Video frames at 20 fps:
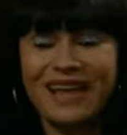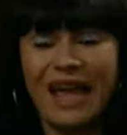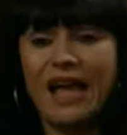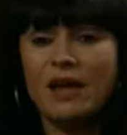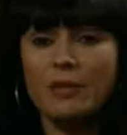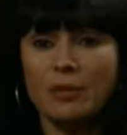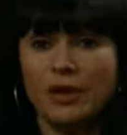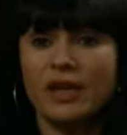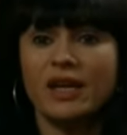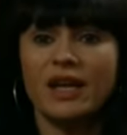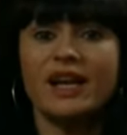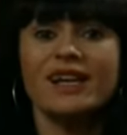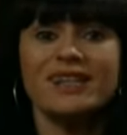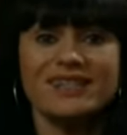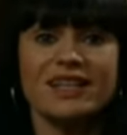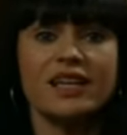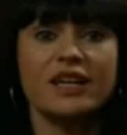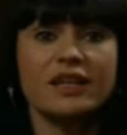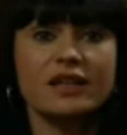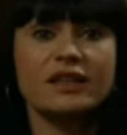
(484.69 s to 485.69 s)
Yeah, pretty
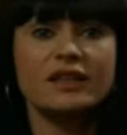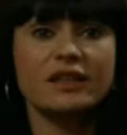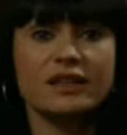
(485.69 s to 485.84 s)
nice.